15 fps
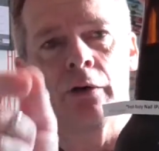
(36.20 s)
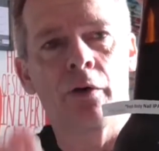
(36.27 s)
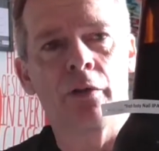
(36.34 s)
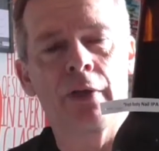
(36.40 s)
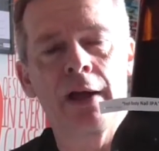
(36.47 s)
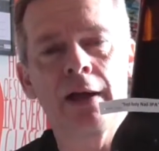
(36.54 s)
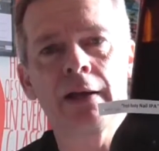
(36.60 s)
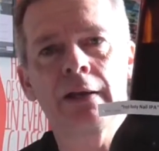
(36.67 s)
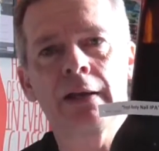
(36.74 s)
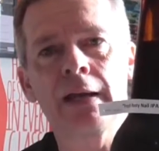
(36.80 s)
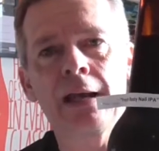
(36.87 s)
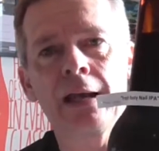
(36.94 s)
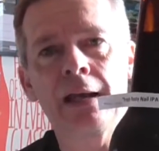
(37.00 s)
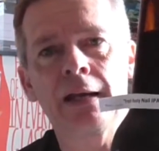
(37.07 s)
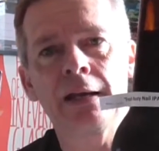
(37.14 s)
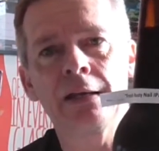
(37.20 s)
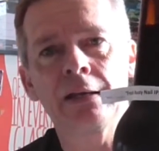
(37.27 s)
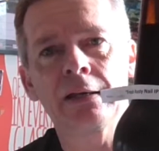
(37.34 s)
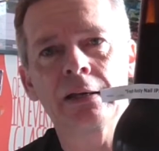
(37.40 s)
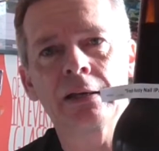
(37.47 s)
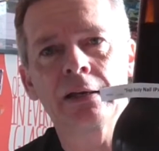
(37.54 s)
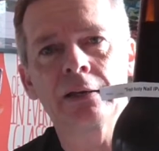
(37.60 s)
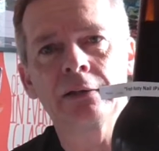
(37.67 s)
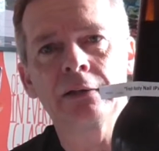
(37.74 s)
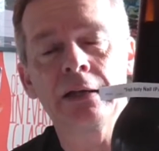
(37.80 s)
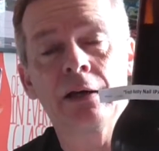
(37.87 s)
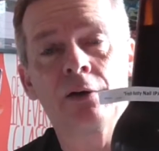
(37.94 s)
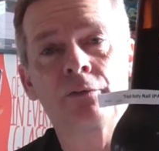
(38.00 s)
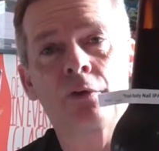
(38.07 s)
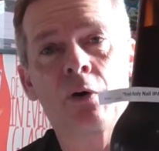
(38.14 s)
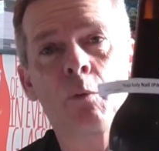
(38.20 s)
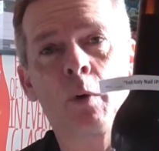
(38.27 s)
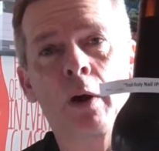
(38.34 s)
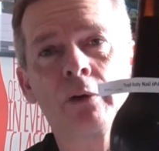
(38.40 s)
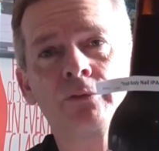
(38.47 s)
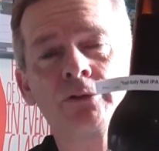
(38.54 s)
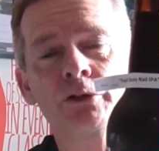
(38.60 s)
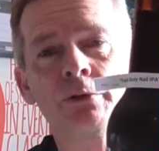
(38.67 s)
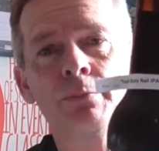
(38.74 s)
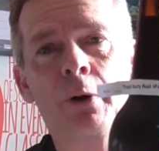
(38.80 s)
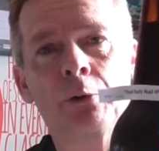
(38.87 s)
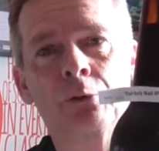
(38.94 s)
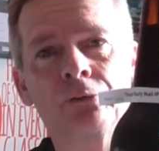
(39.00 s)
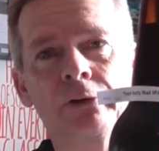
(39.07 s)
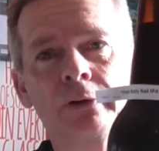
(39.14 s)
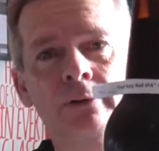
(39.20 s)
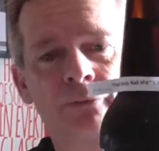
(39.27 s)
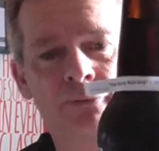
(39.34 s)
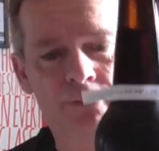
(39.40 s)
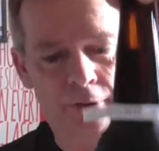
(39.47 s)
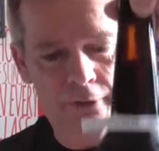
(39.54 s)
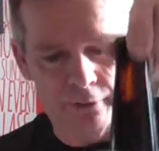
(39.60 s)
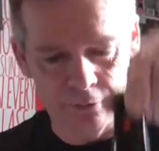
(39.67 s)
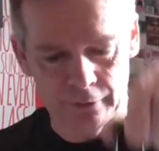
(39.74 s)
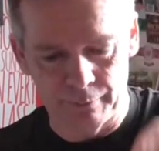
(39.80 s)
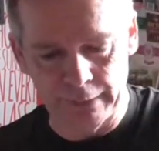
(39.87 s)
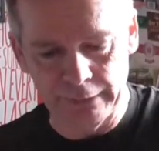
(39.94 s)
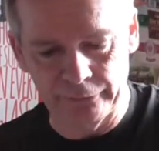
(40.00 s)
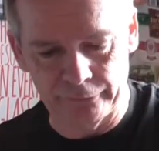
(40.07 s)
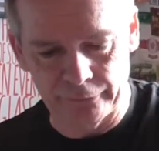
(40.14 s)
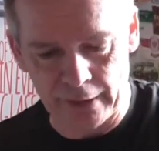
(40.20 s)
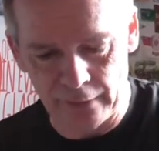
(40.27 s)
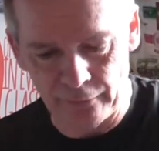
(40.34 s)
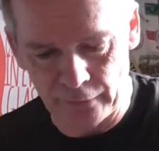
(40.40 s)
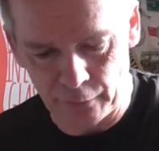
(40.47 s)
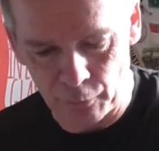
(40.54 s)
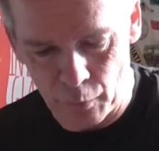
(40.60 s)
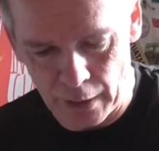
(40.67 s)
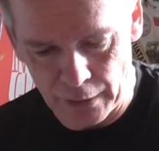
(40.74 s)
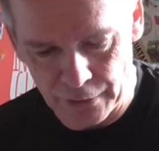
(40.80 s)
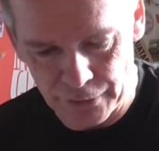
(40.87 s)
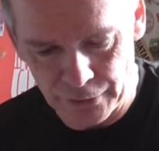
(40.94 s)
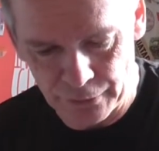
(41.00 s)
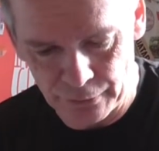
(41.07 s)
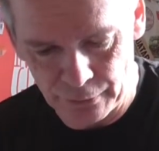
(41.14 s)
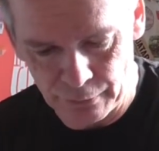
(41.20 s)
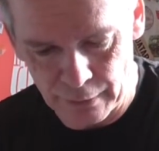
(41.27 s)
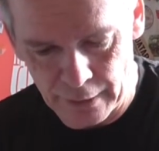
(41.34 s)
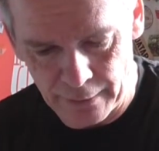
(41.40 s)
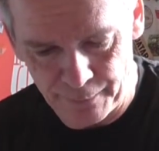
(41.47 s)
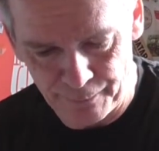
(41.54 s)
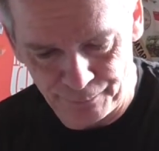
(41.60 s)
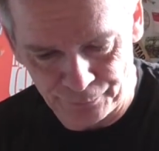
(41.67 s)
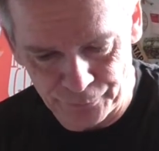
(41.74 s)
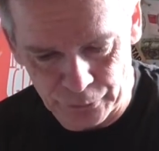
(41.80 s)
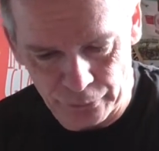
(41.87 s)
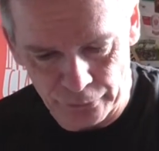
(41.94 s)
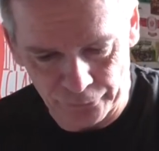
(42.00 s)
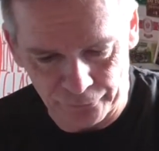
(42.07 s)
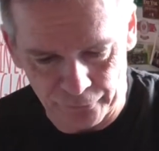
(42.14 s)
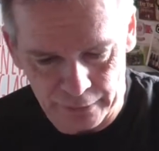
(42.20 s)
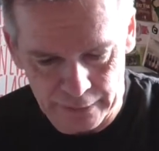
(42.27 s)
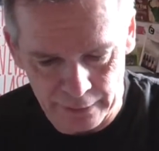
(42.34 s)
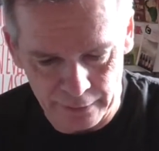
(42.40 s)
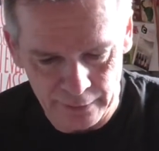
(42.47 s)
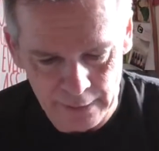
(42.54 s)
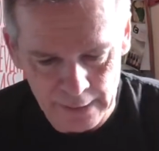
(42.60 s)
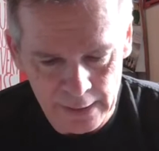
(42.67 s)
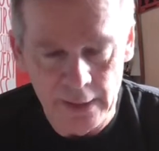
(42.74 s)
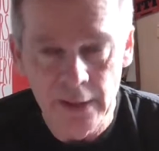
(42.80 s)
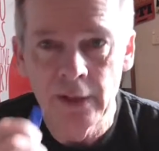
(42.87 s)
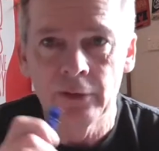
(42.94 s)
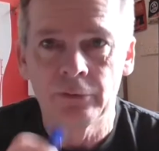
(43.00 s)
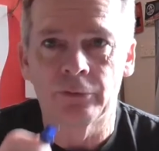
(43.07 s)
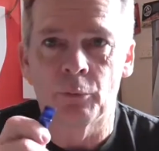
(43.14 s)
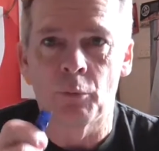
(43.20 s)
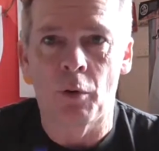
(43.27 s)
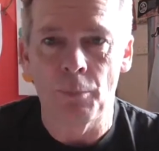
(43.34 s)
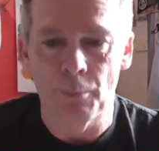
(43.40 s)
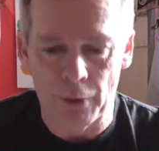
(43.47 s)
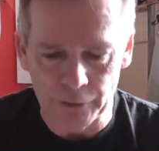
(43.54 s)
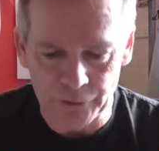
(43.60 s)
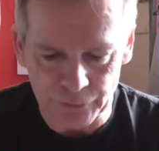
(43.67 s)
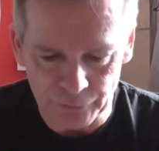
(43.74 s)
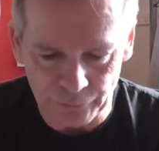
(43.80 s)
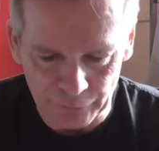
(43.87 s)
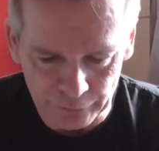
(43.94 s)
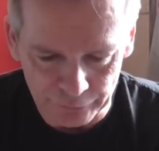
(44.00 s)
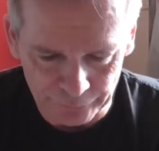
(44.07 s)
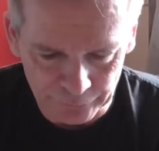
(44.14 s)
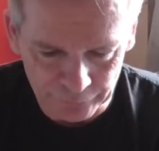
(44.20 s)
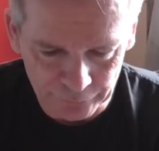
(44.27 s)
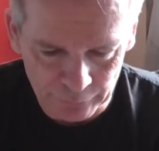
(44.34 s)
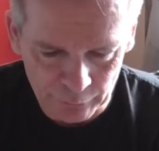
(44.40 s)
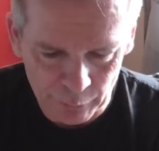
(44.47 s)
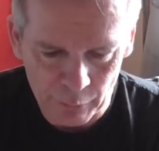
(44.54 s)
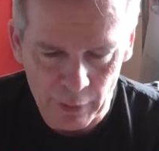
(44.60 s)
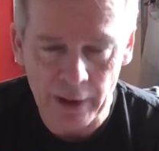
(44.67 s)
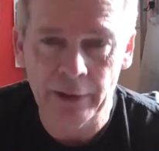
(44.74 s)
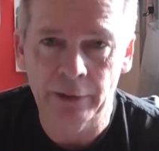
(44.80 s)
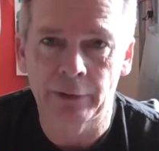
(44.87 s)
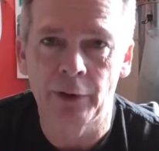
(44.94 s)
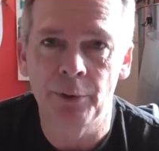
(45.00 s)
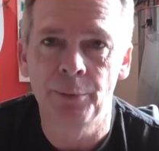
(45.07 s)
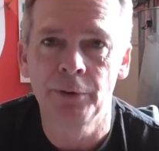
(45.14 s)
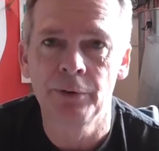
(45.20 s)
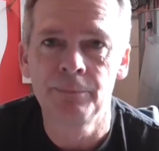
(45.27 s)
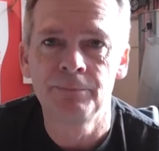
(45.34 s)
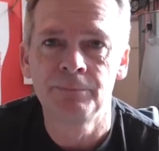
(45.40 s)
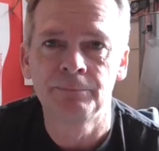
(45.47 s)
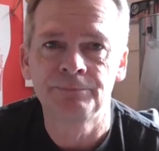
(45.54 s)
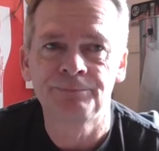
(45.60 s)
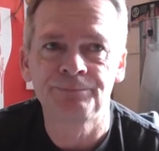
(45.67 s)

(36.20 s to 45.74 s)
got that, and yeah, I've got one of two bottles left, so I've been saving one to do this video. So what we might do first is crack it open.